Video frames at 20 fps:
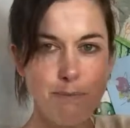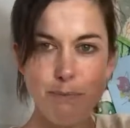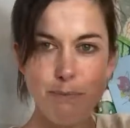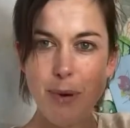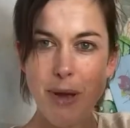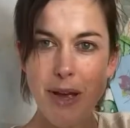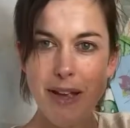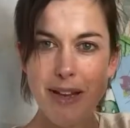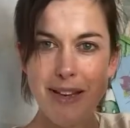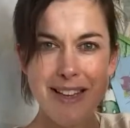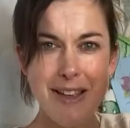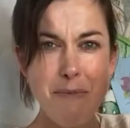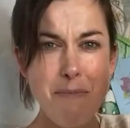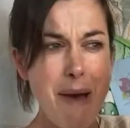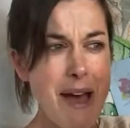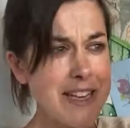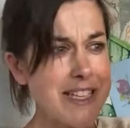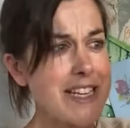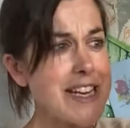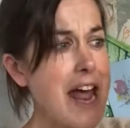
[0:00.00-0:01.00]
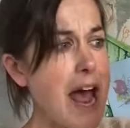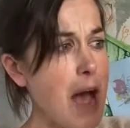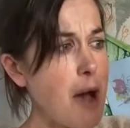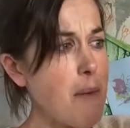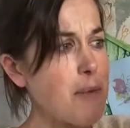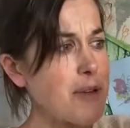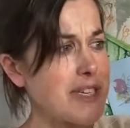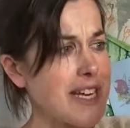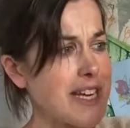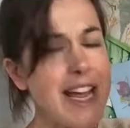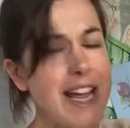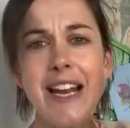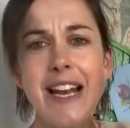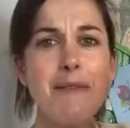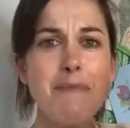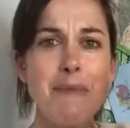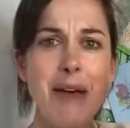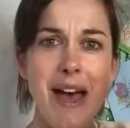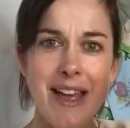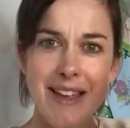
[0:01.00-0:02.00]
But you imagine how much
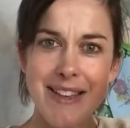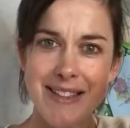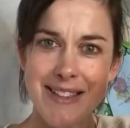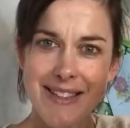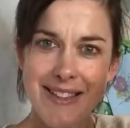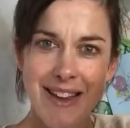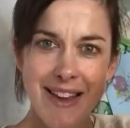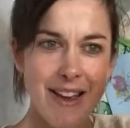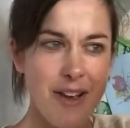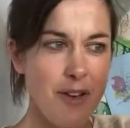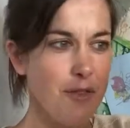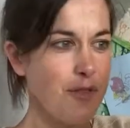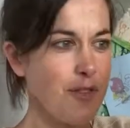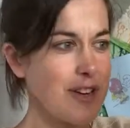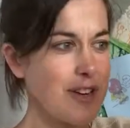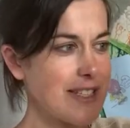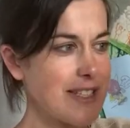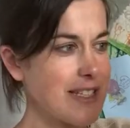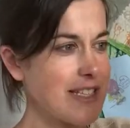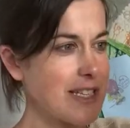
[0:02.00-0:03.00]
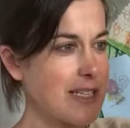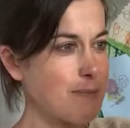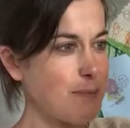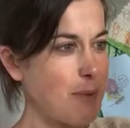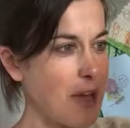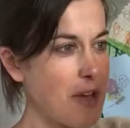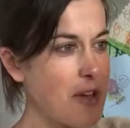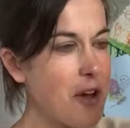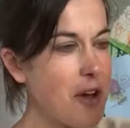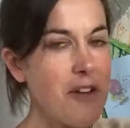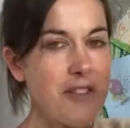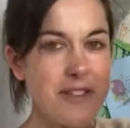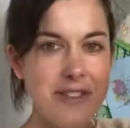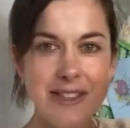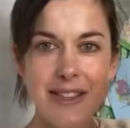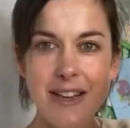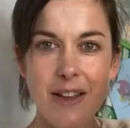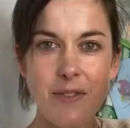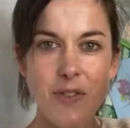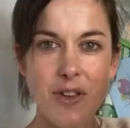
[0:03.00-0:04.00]
helium that is for it to just be
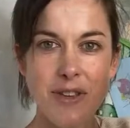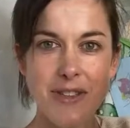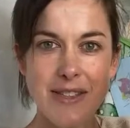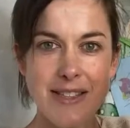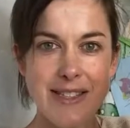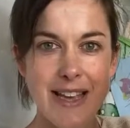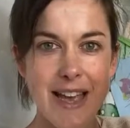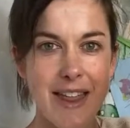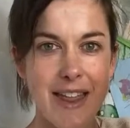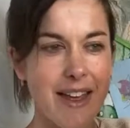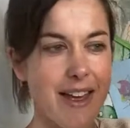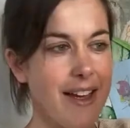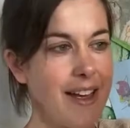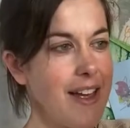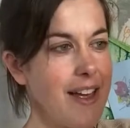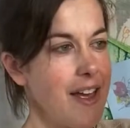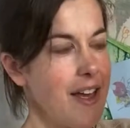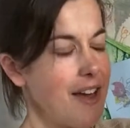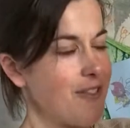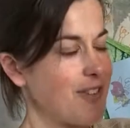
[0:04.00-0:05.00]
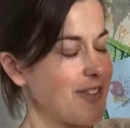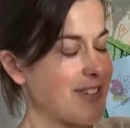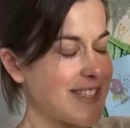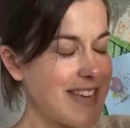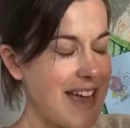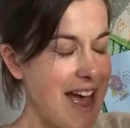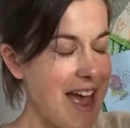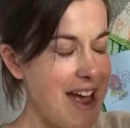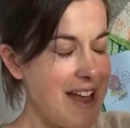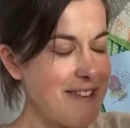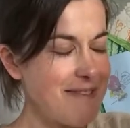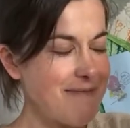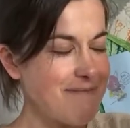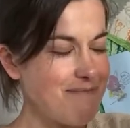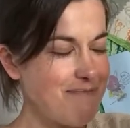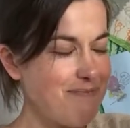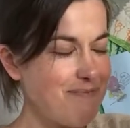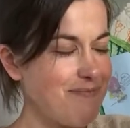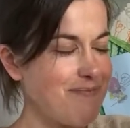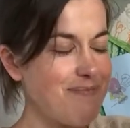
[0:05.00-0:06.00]
constantly fusing together for
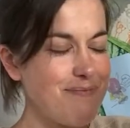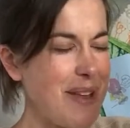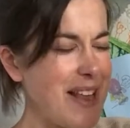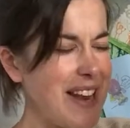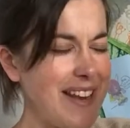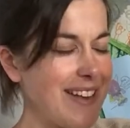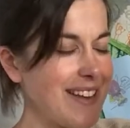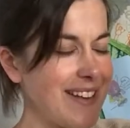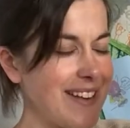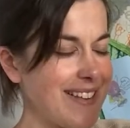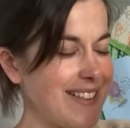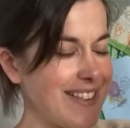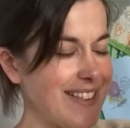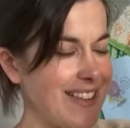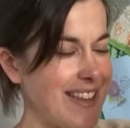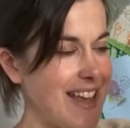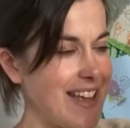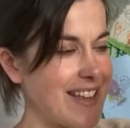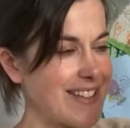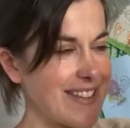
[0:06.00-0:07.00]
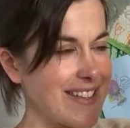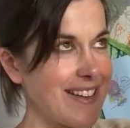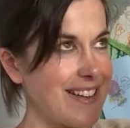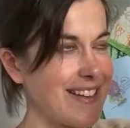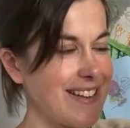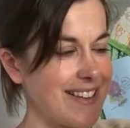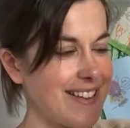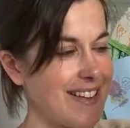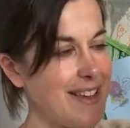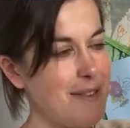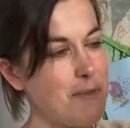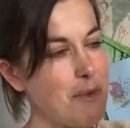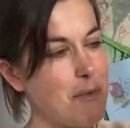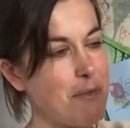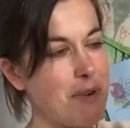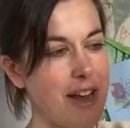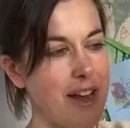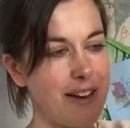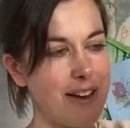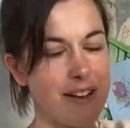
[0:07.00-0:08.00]
10 billion years. Human
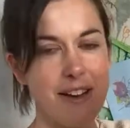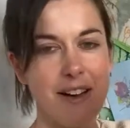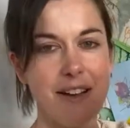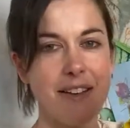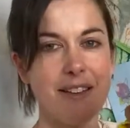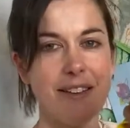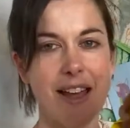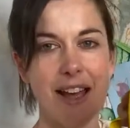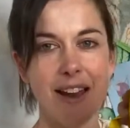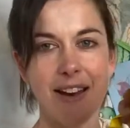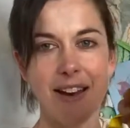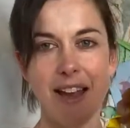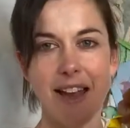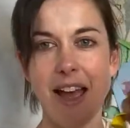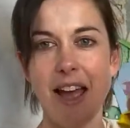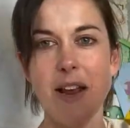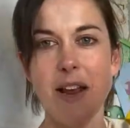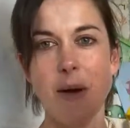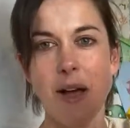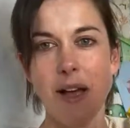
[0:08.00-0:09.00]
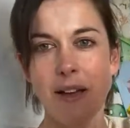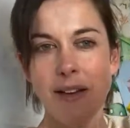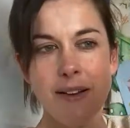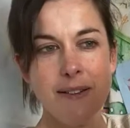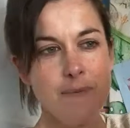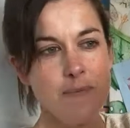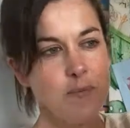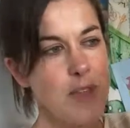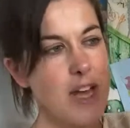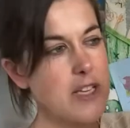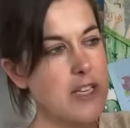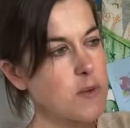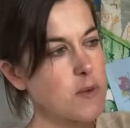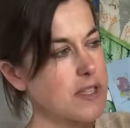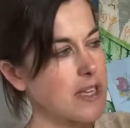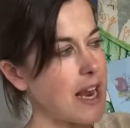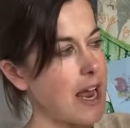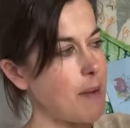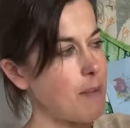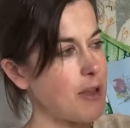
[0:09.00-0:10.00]
brain, I can't handle it. Anyway, that's what's
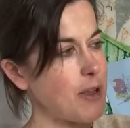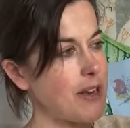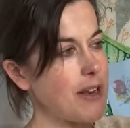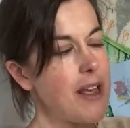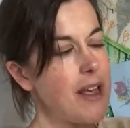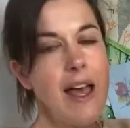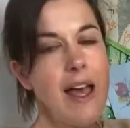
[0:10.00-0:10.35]
going to happen.